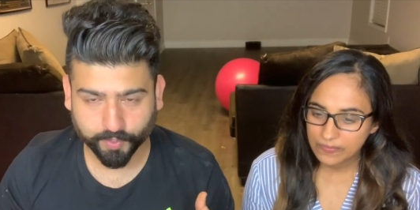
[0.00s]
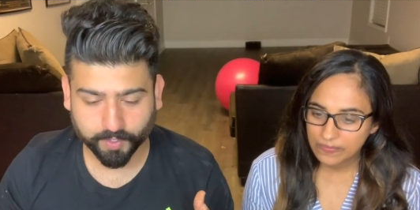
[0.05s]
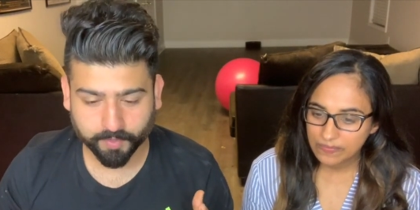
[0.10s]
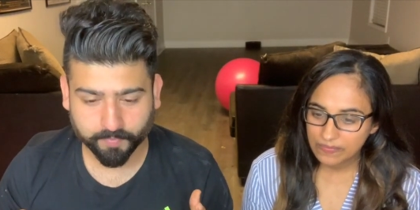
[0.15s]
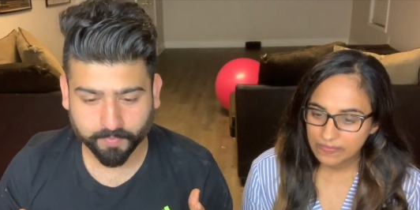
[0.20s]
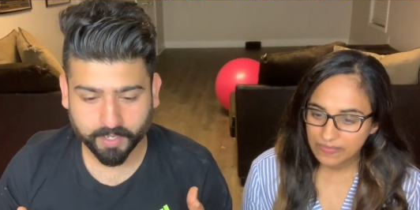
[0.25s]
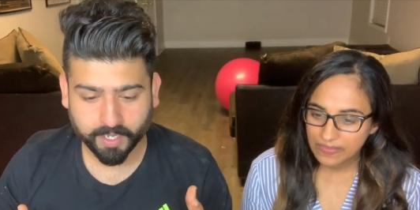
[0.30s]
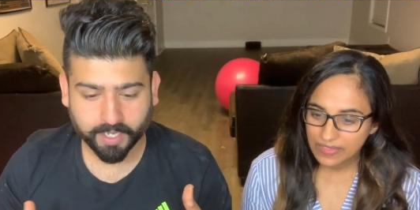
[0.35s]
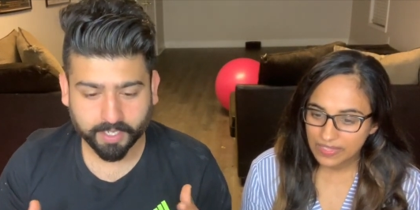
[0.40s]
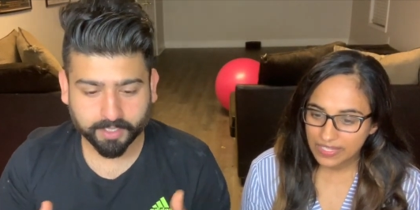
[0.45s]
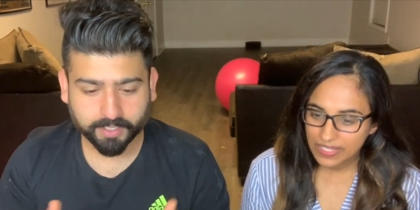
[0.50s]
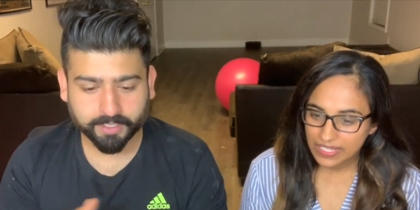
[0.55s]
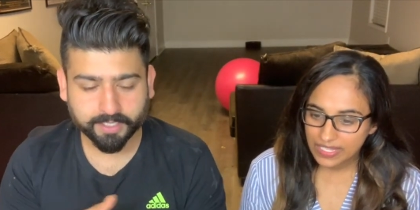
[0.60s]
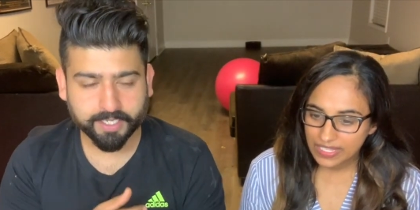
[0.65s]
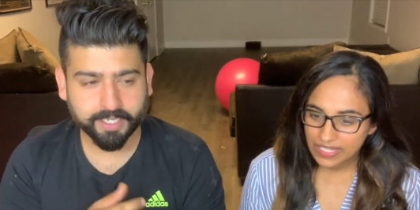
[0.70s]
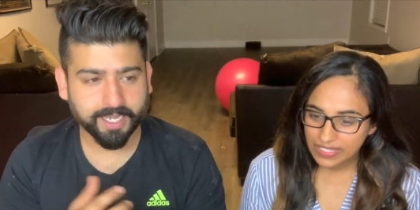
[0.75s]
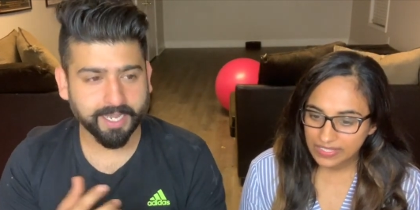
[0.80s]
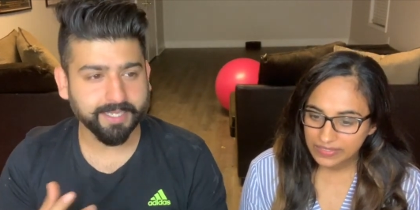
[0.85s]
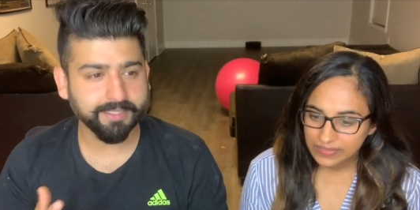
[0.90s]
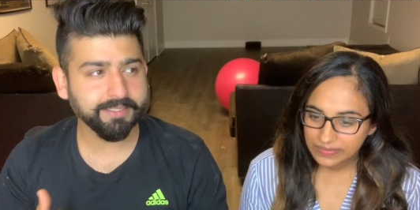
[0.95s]
Speaker 1: him because
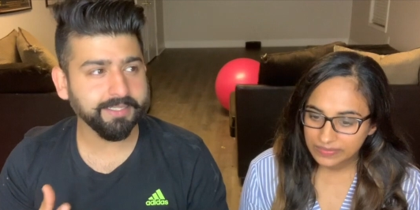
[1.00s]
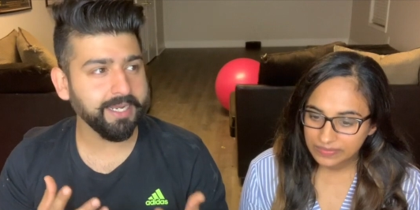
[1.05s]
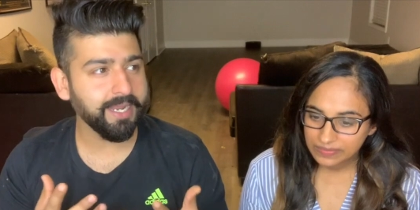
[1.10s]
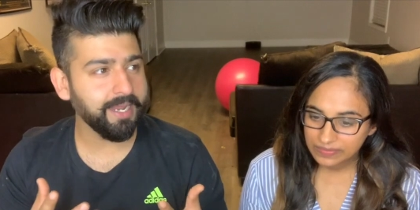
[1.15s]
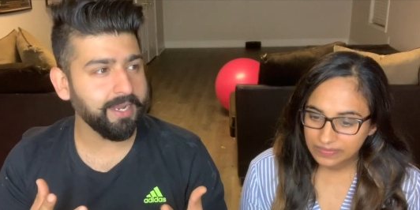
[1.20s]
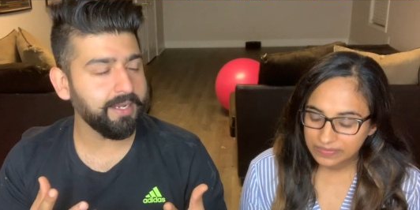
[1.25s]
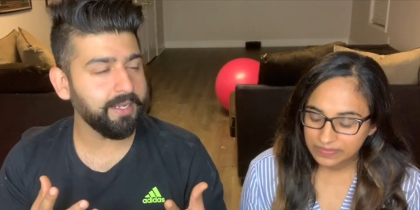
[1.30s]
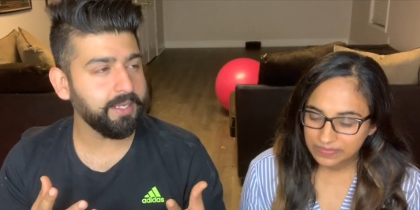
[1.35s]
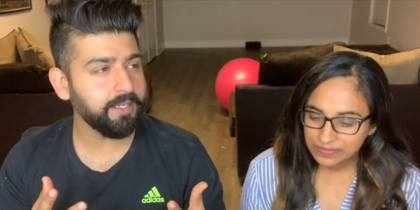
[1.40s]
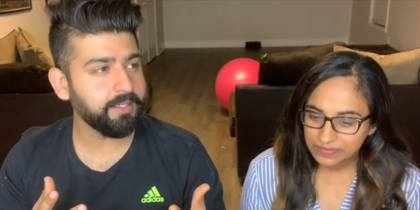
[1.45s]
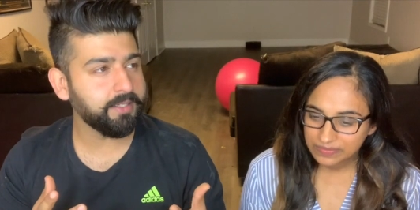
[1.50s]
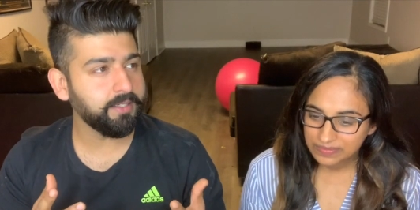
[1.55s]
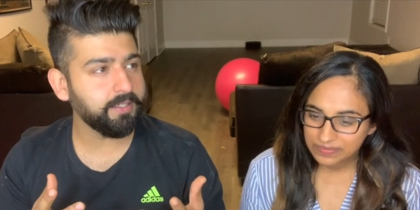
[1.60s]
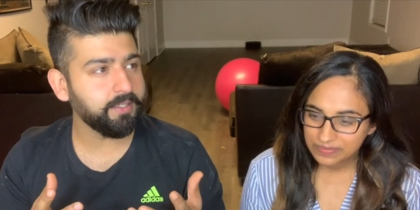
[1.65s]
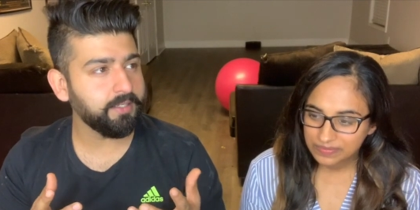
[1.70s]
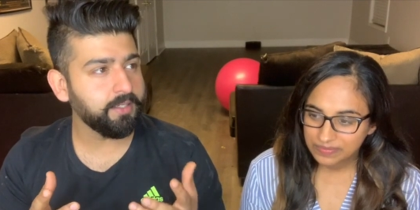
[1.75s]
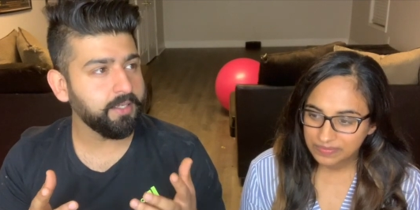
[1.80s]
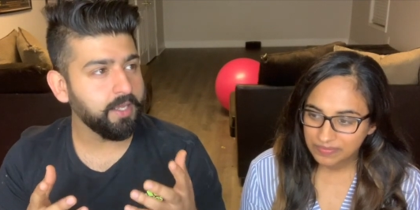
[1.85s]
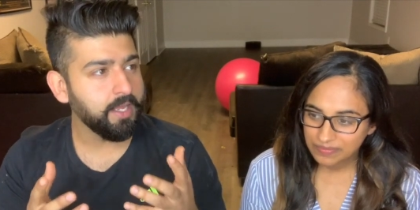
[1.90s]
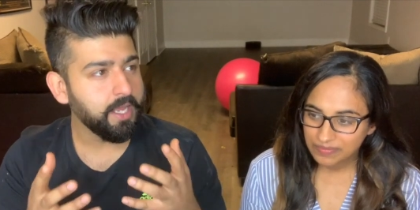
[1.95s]
he hasn't had like
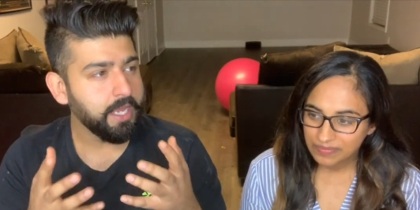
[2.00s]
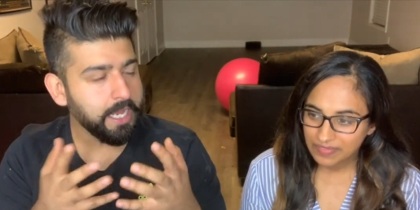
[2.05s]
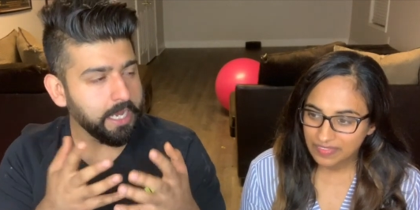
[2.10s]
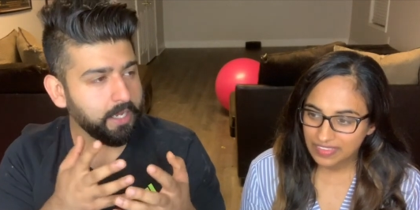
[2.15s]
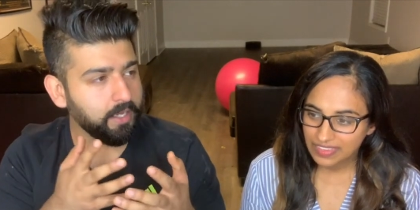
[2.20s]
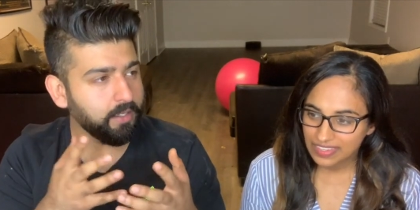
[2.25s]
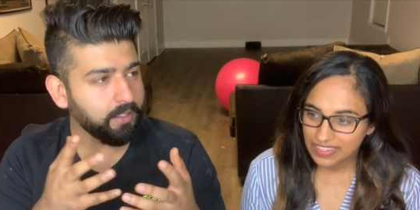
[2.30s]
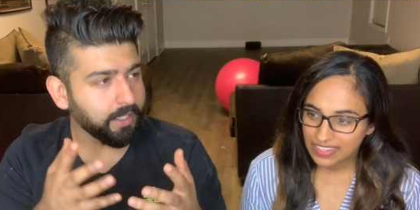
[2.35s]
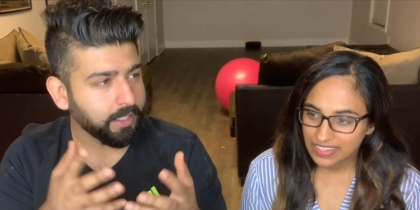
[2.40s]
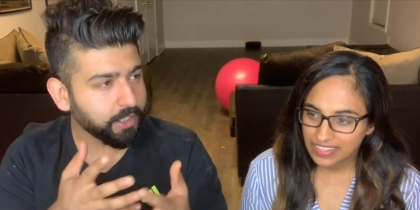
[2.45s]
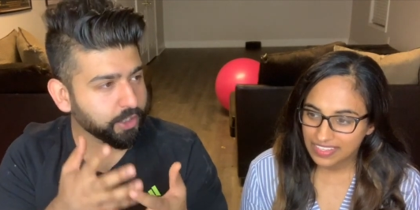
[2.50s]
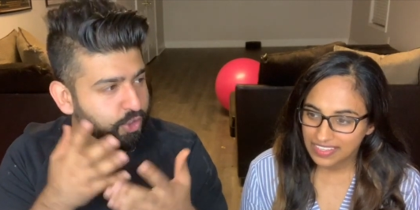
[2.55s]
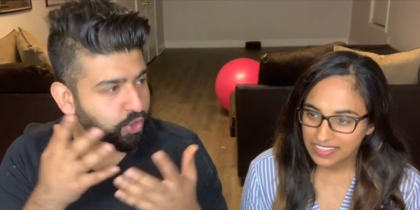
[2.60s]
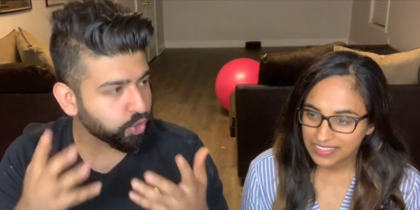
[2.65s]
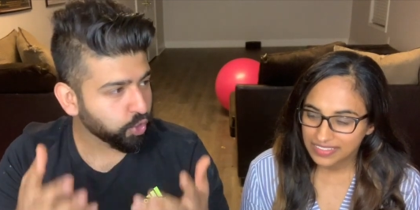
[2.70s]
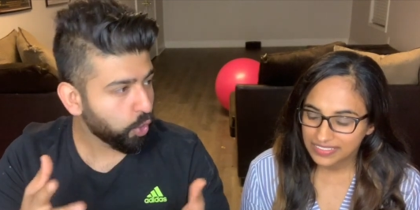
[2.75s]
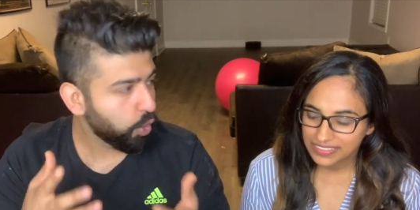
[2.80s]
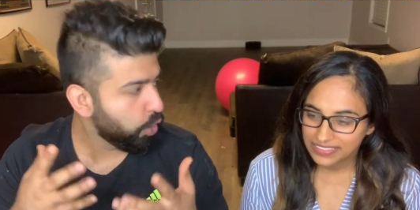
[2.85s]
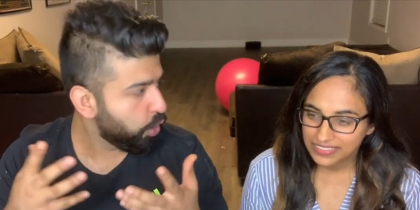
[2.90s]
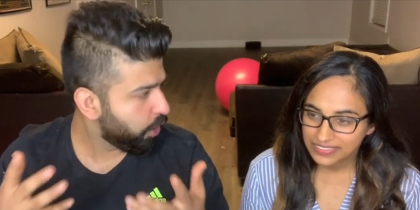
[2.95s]
a like a
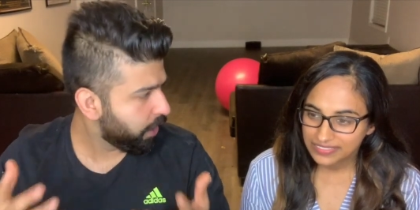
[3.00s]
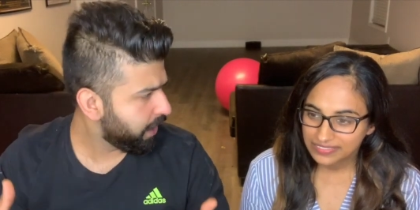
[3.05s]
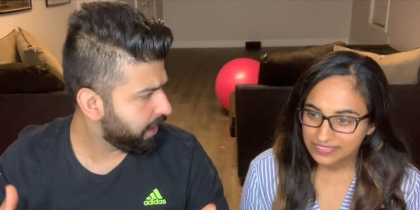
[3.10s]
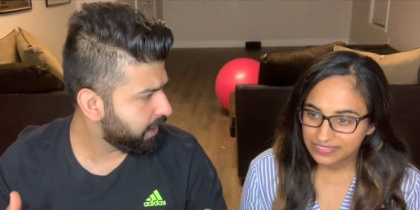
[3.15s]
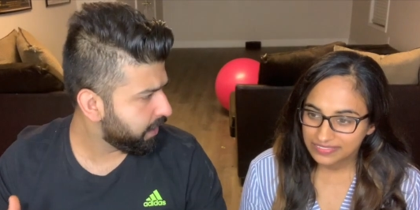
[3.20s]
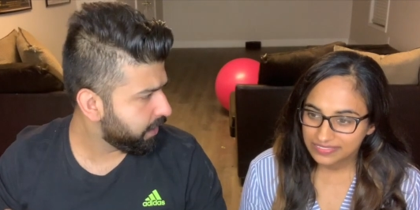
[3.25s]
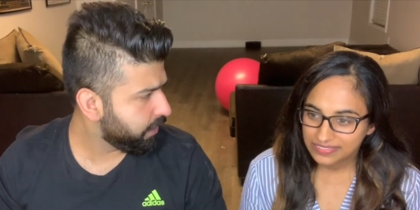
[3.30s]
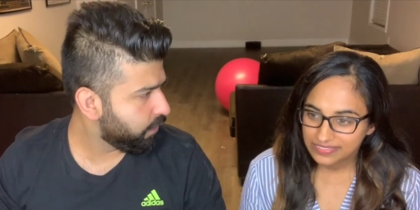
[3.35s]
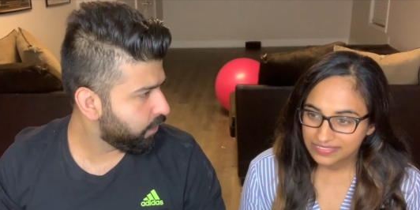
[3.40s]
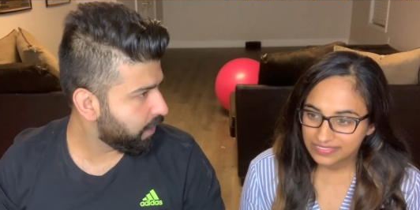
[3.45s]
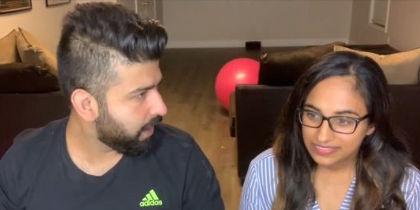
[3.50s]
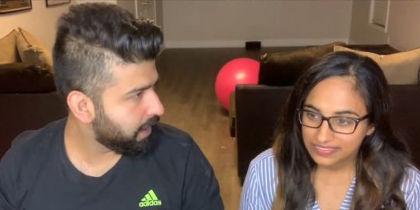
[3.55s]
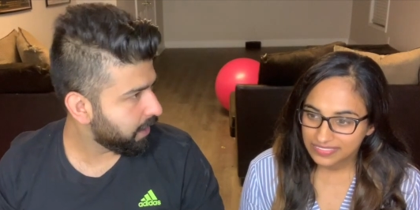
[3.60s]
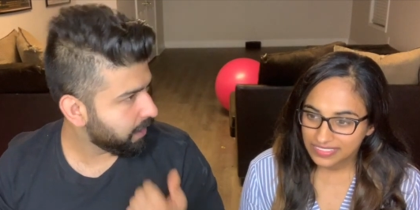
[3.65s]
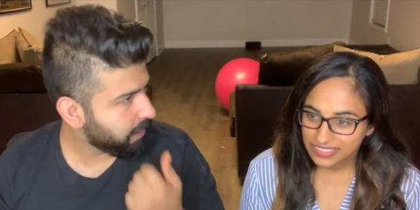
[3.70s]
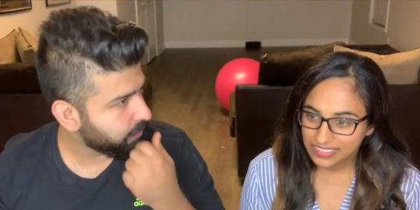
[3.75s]
solo hit in a while.